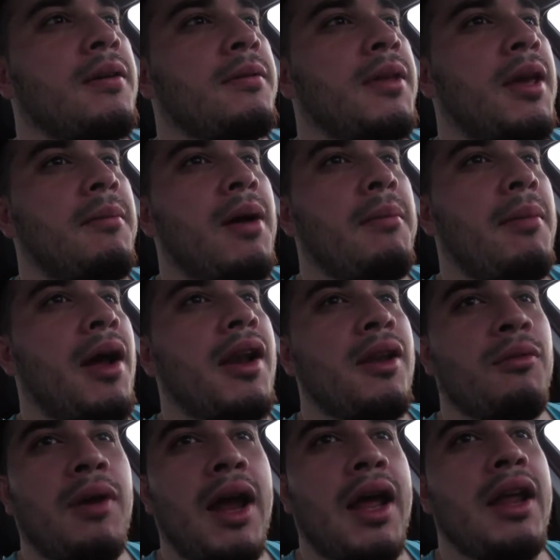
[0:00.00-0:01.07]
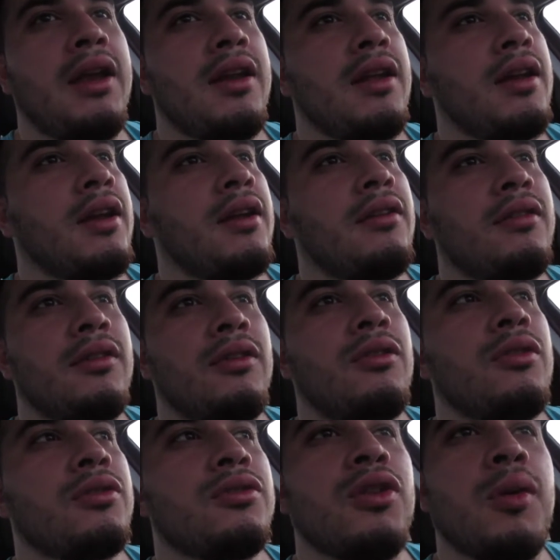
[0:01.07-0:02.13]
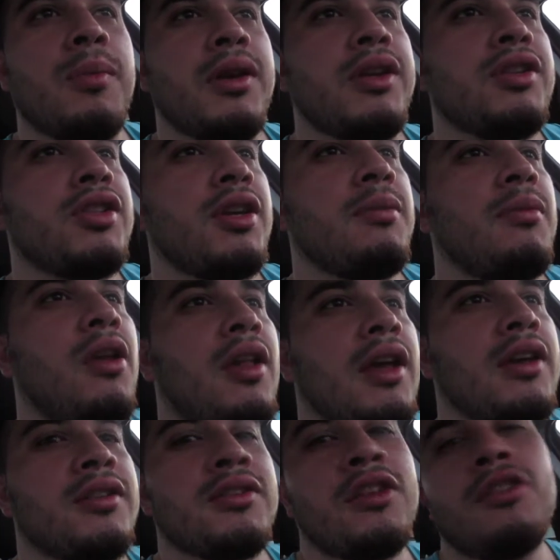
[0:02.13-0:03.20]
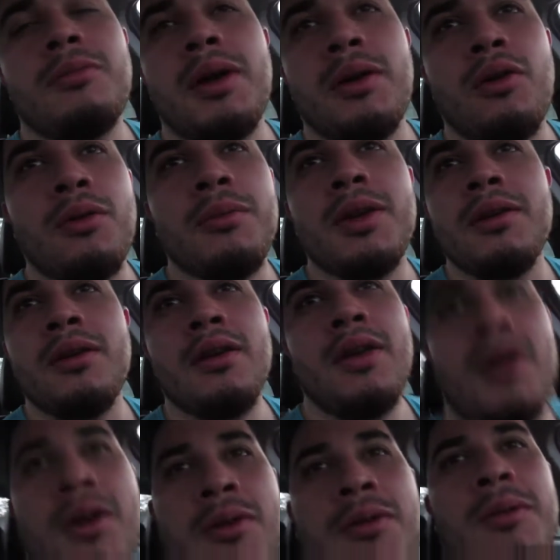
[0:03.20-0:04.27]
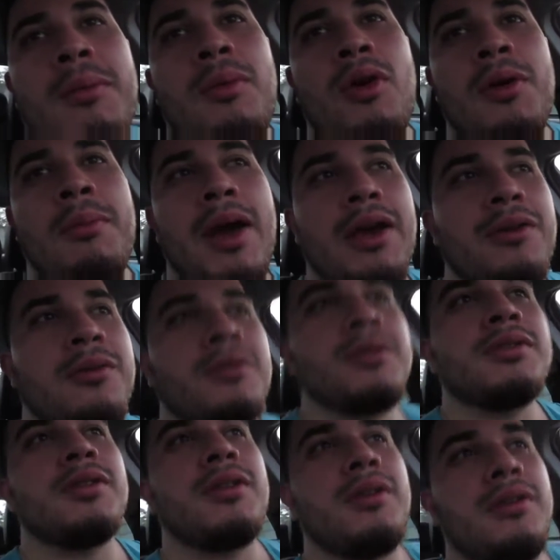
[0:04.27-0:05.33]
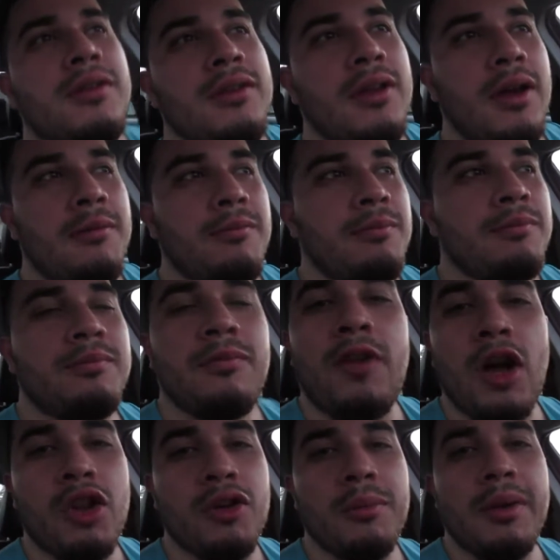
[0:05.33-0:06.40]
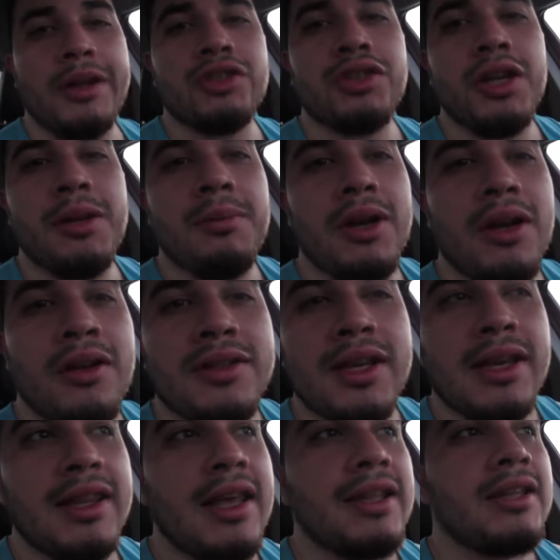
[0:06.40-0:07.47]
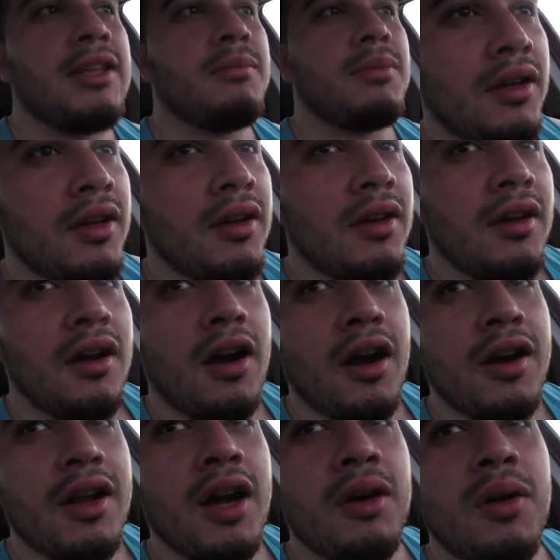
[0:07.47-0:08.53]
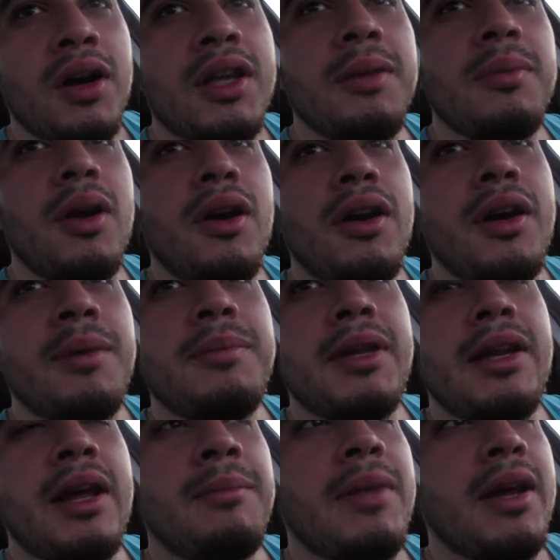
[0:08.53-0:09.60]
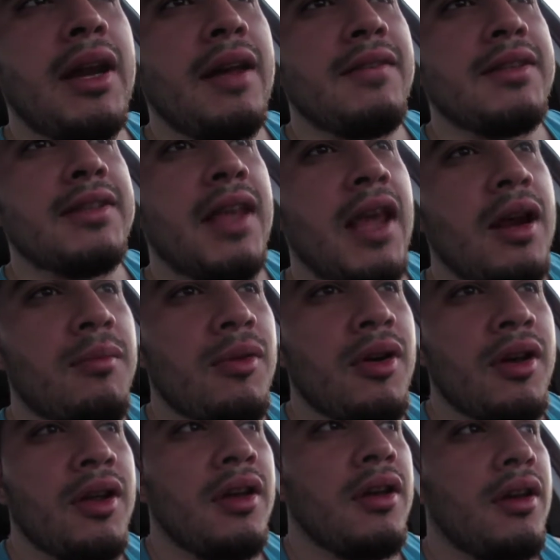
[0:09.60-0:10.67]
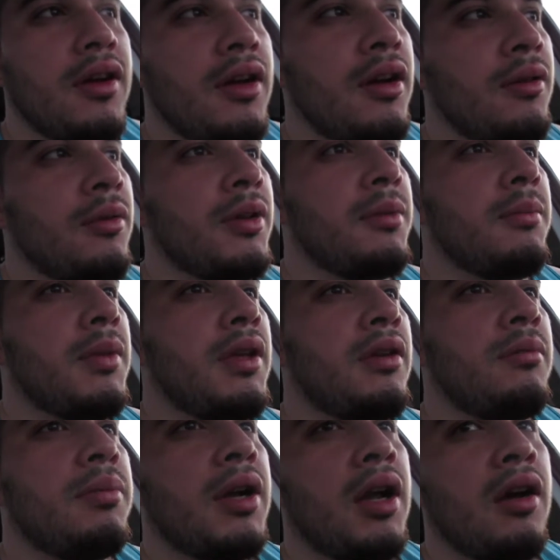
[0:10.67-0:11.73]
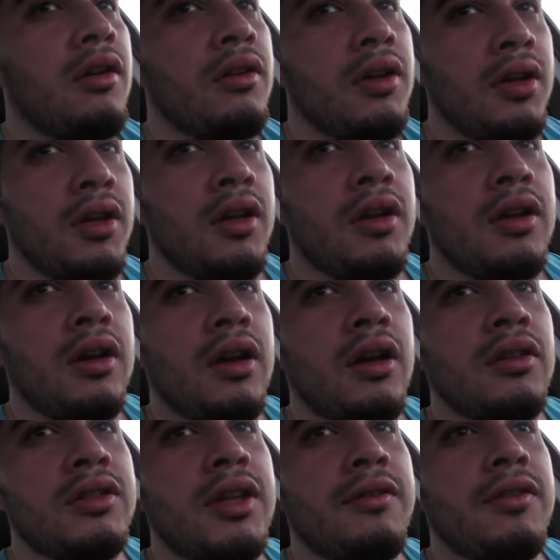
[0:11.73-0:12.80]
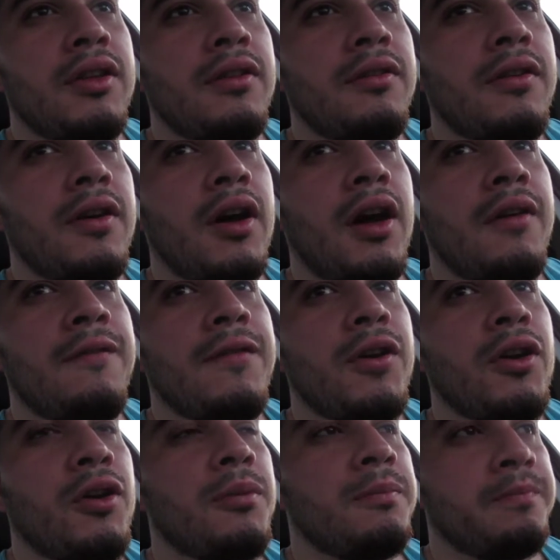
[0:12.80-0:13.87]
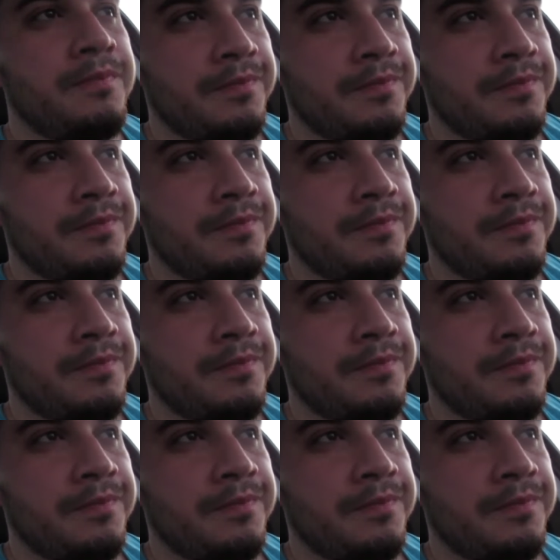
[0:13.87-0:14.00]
get my body right. And then the goal is to open a gym and all that good stuff with my homie, with my boy Michael. So I'm following my dream, you know, taking that leap. All right, y'all, I'll keep y'all updated. I'm not gonna have this camera with me, but I'll definitely film